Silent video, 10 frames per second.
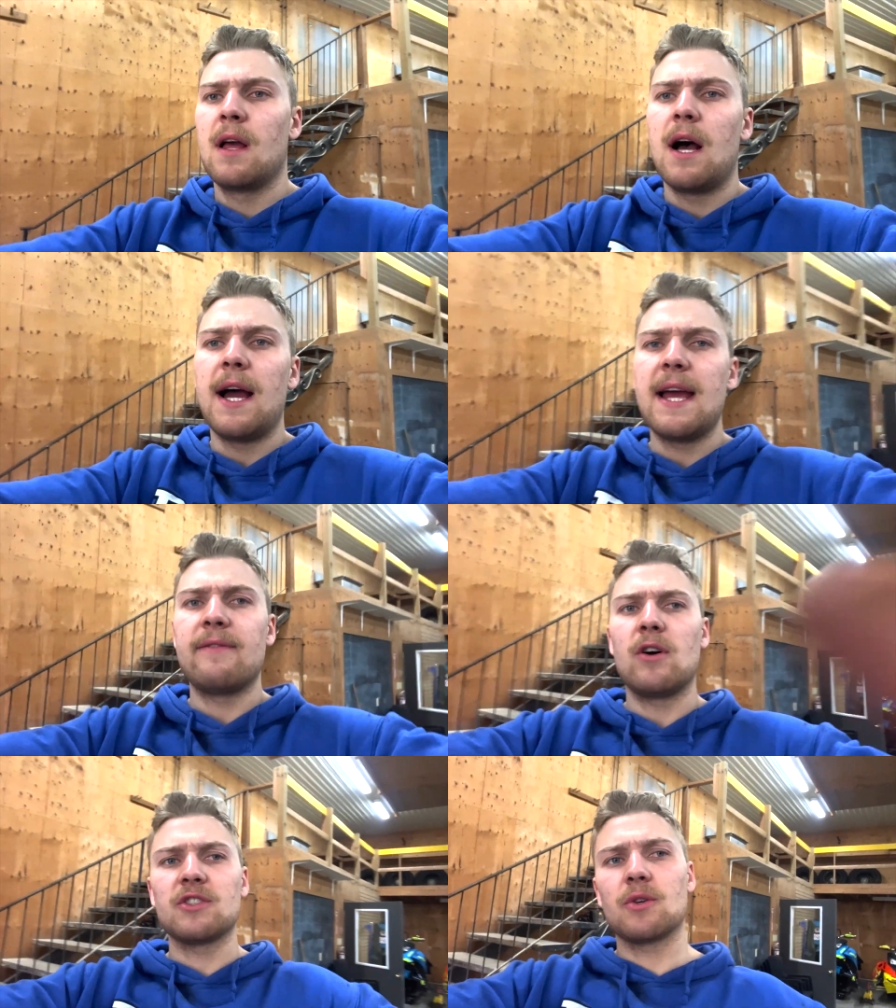I have
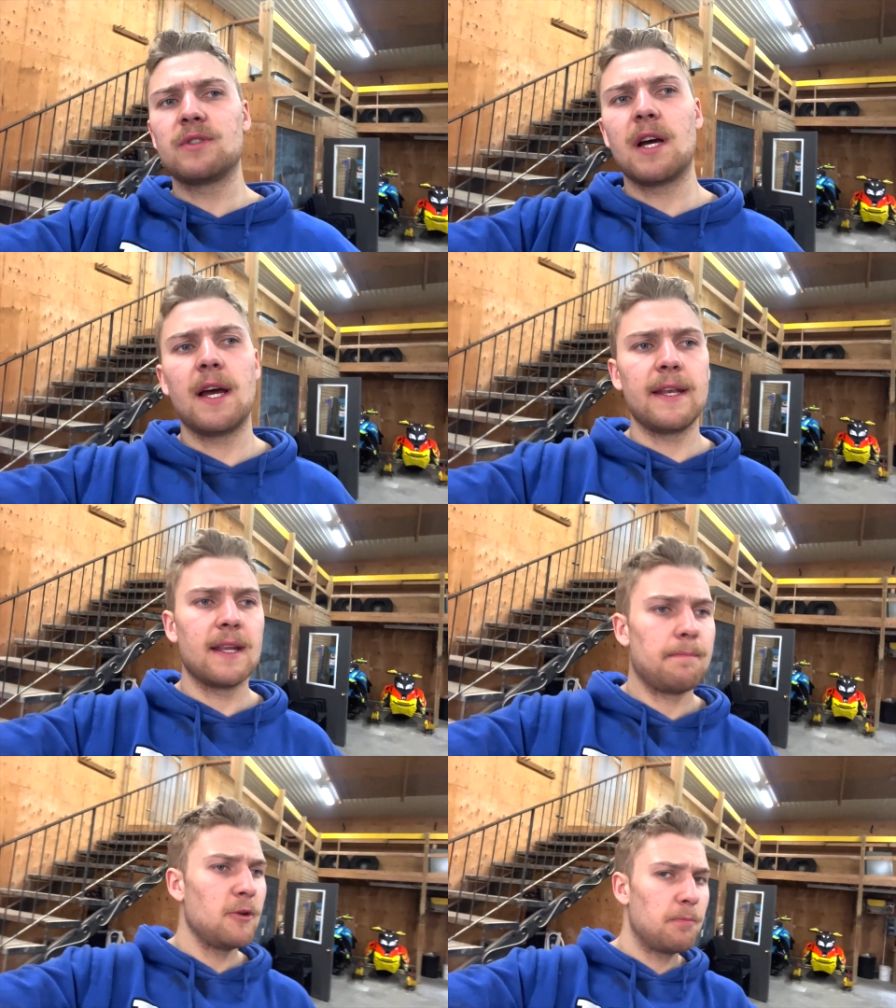also done
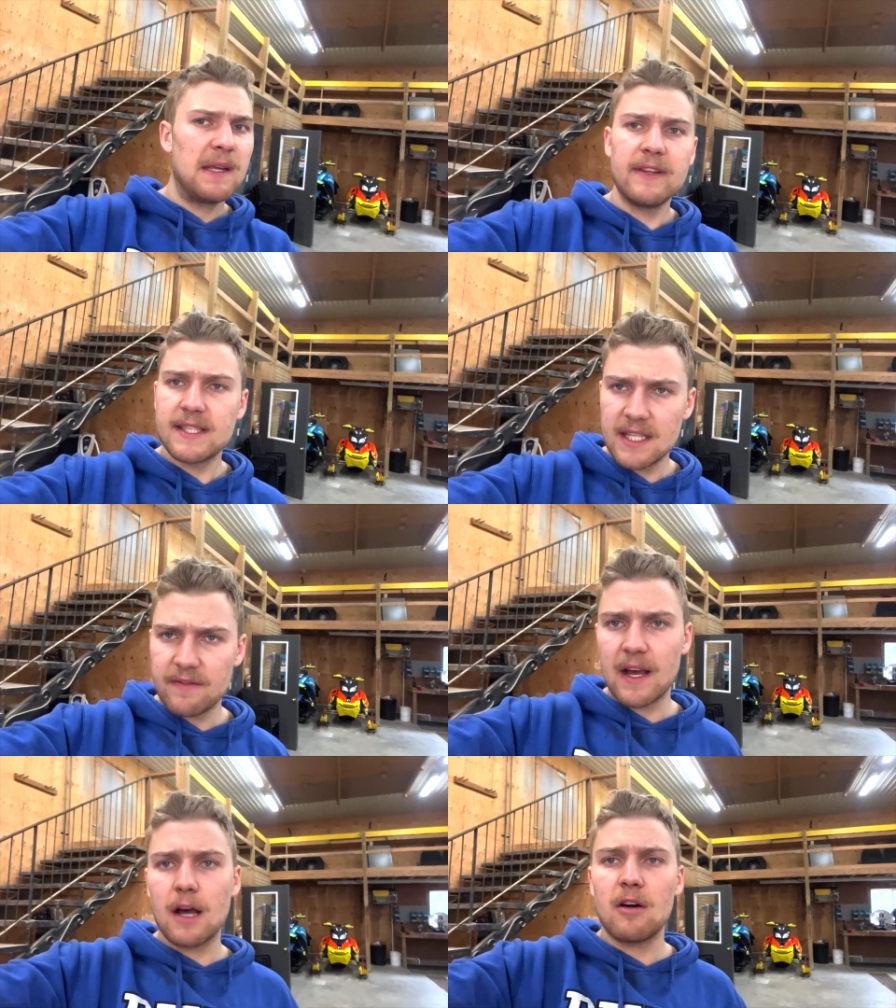a new PVC
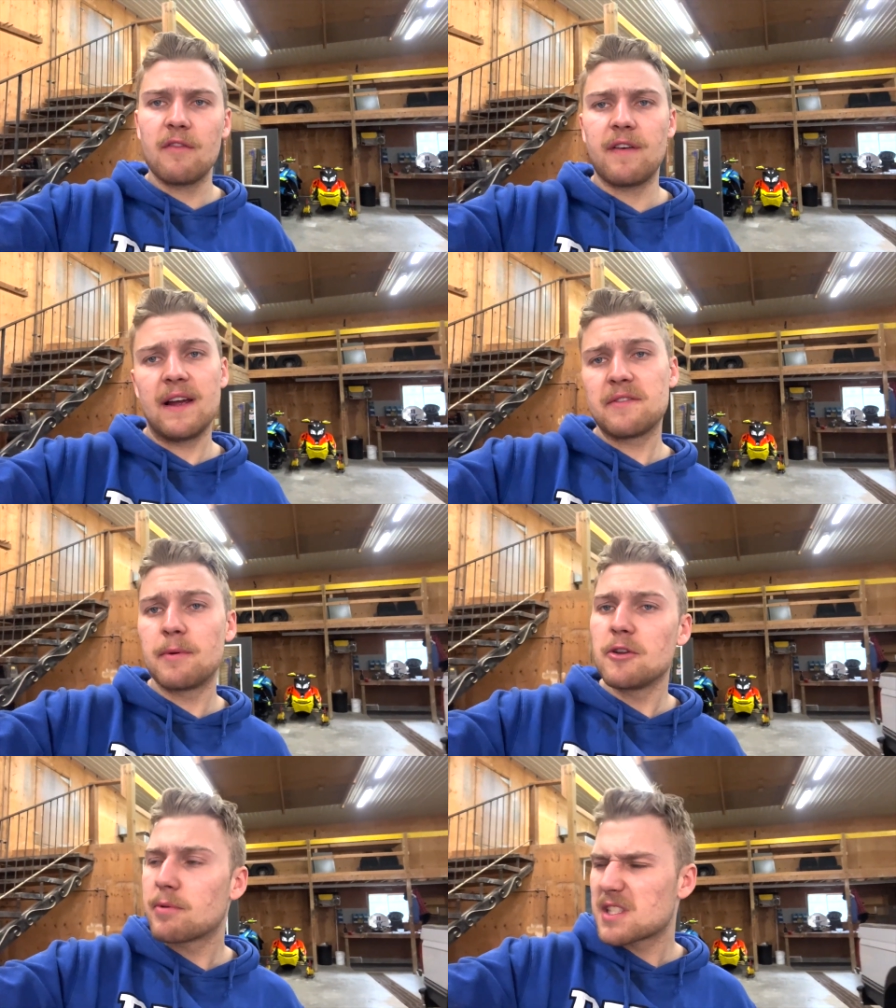valve. I have to put
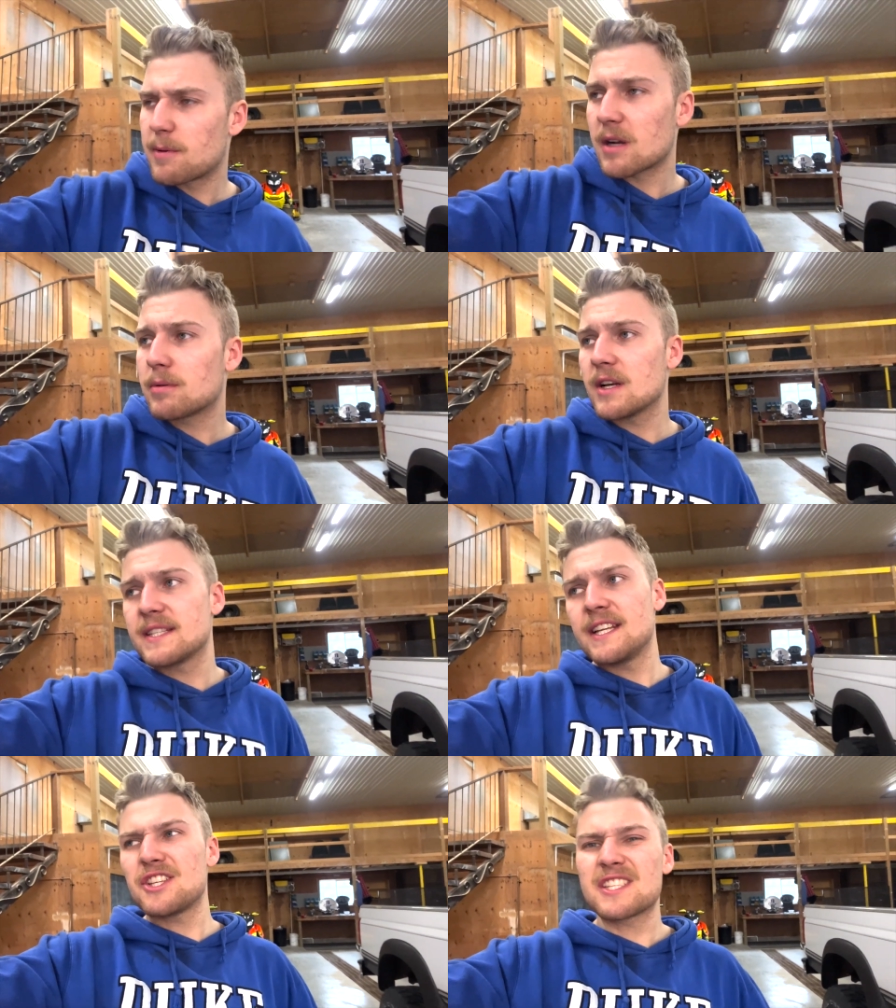new spark plugs
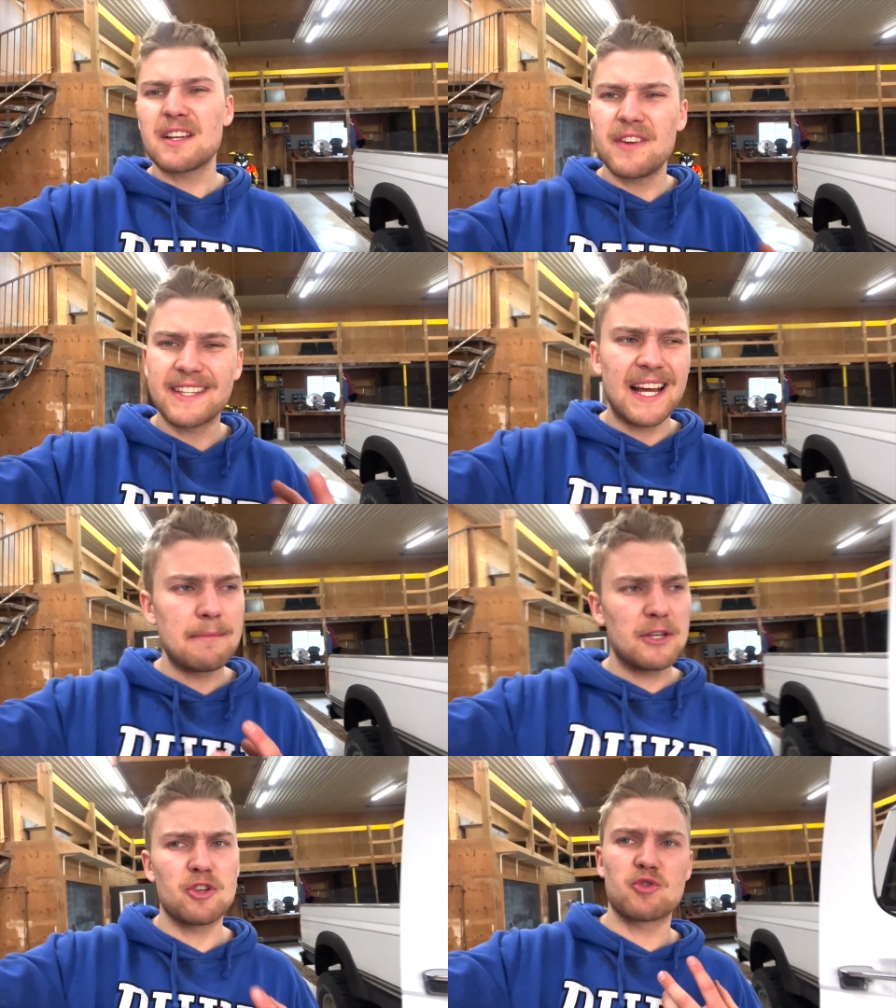in it, just stuff like that to
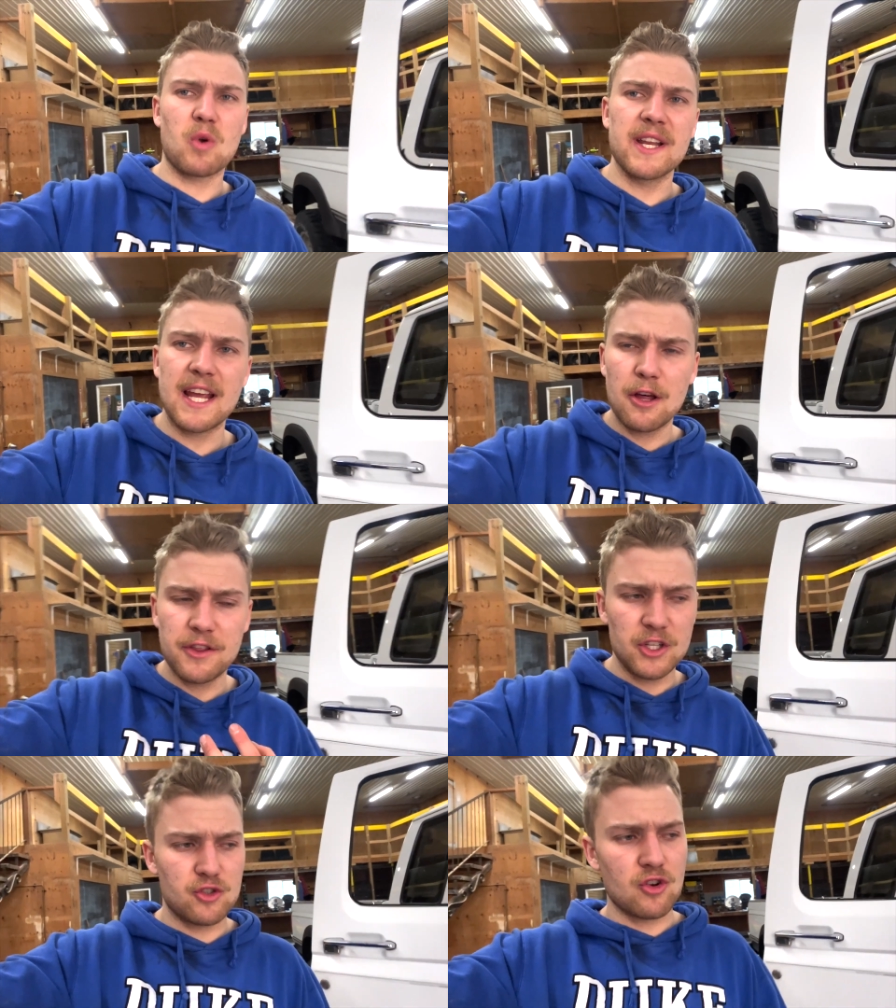make sure it's running healthy
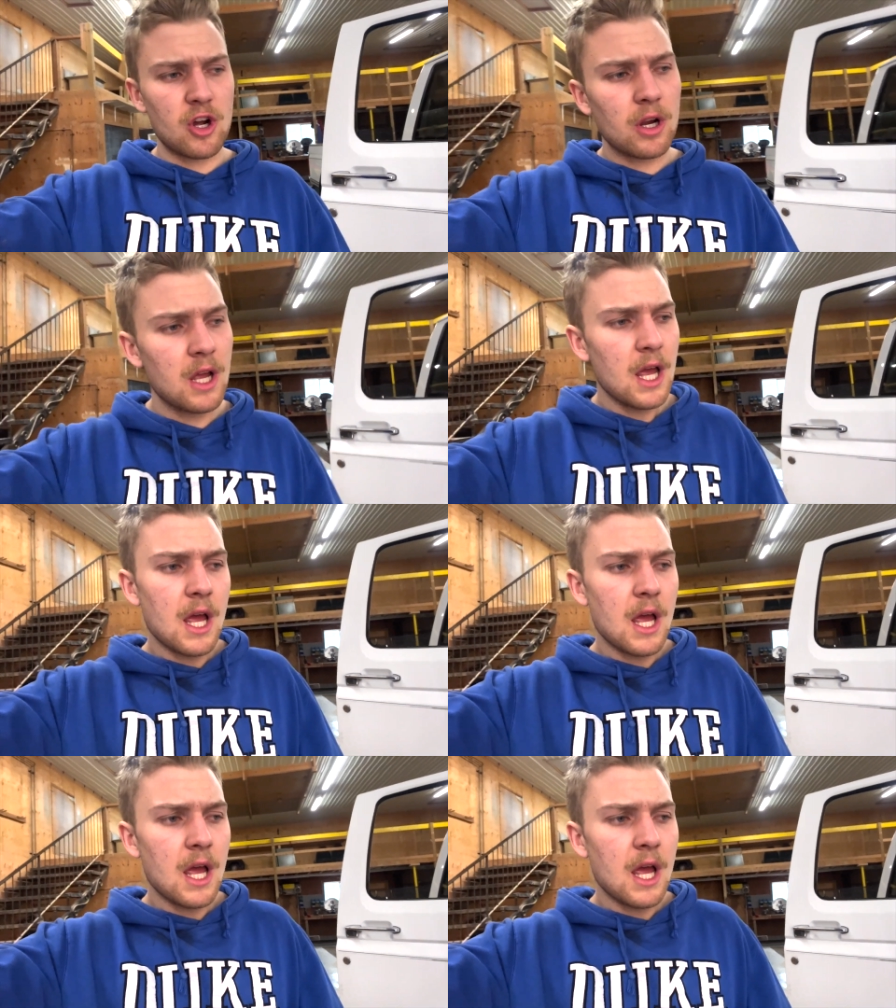and strong.